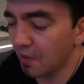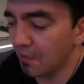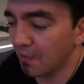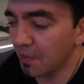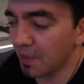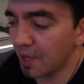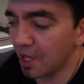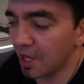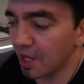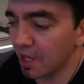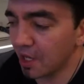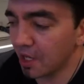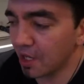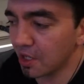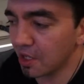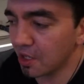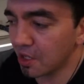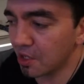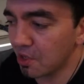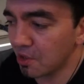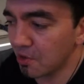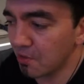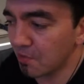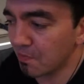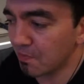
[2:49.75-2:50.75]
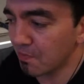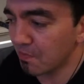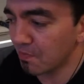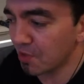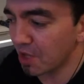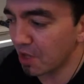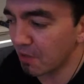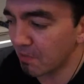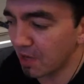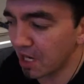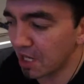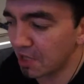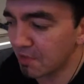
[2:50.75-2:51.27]
They
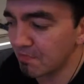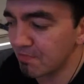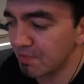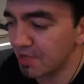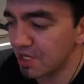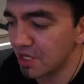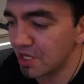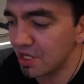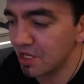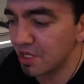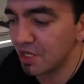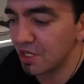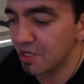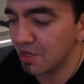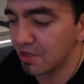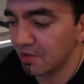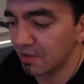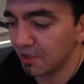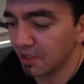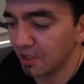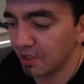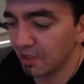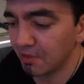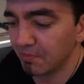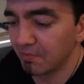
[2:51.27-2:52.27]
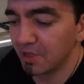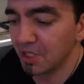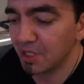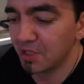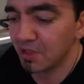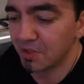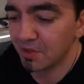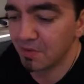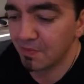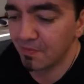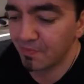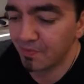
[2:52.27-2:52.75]
might be a bit